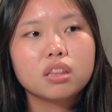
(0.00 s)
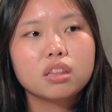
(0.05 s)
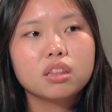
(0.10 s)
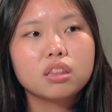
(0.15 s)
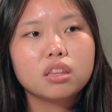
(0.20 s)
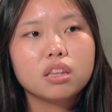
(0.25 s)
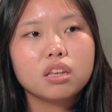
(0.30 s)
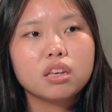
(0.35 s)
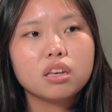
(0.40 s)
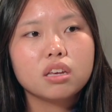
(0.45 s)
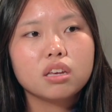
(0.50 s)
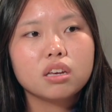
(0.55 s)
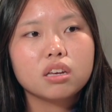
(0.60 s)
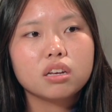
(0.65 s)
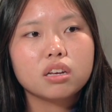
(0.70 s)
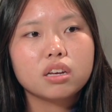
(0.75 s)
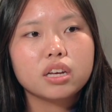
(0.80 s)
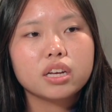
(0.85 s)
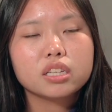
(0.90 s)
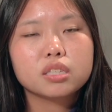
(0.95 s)

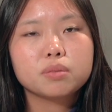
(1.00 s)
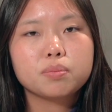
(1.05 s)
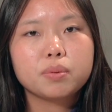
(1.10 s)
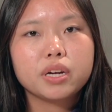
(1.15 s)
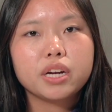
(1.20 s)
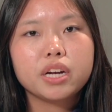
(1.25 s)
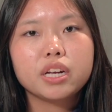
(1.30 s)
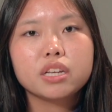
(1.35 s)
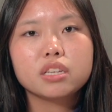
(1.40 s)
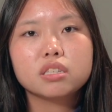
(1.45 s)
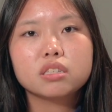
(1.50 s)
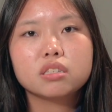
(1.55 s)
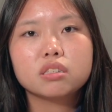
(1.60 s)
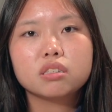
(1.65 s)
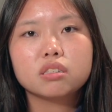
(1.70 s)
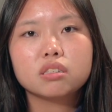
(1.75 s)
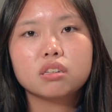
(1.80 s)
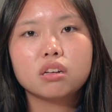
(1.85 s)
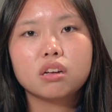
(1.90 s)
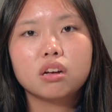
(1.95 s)
the
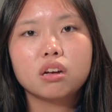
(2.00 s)
experiences